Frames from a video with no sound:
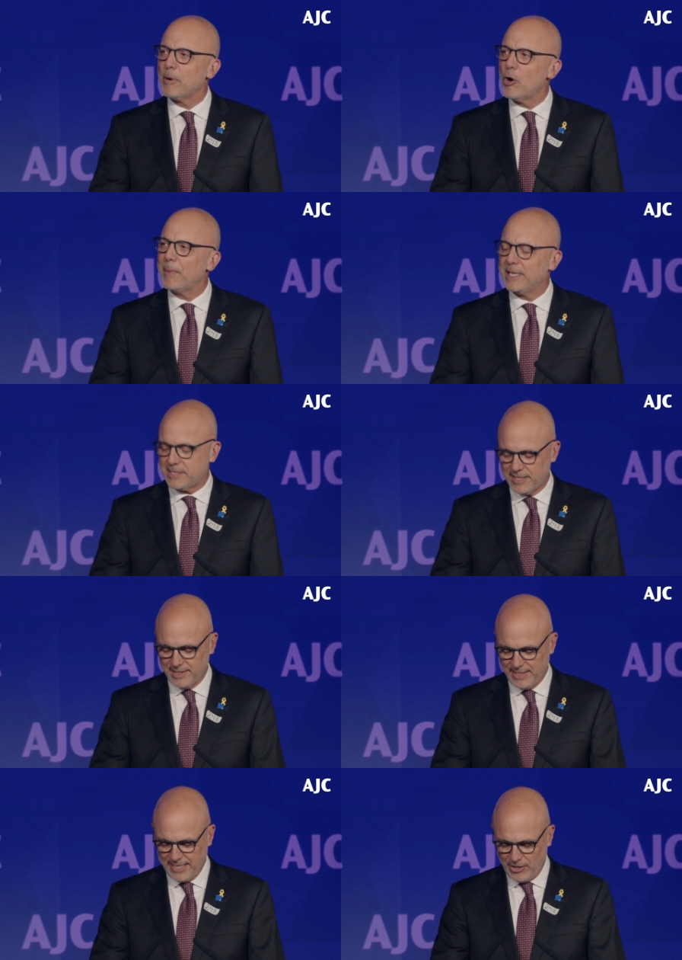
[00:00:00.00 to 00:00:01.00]
moment
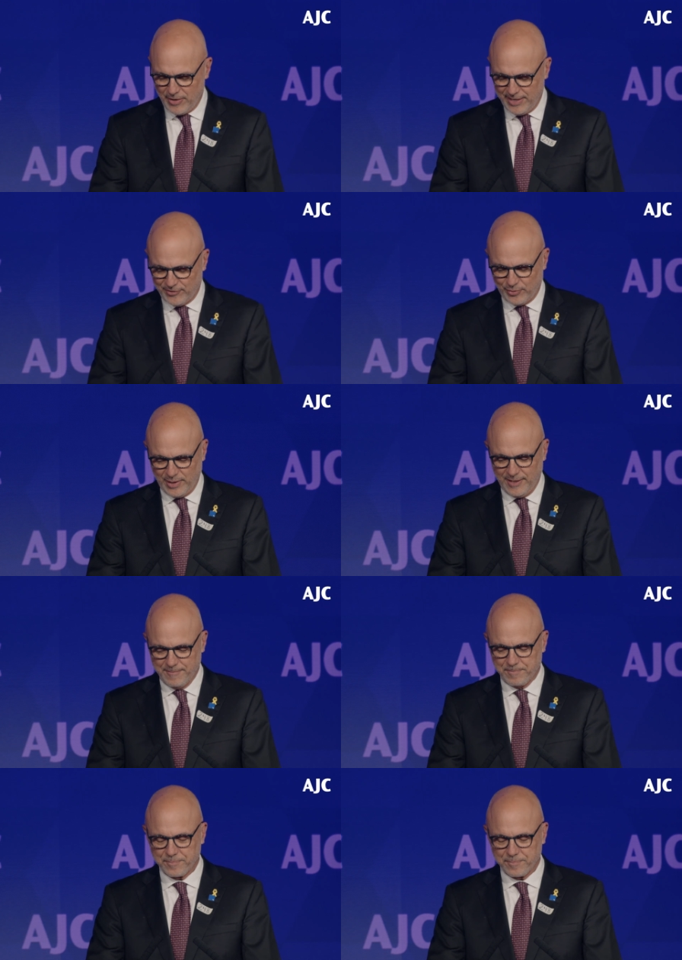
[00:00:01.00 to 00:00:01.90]
in our history.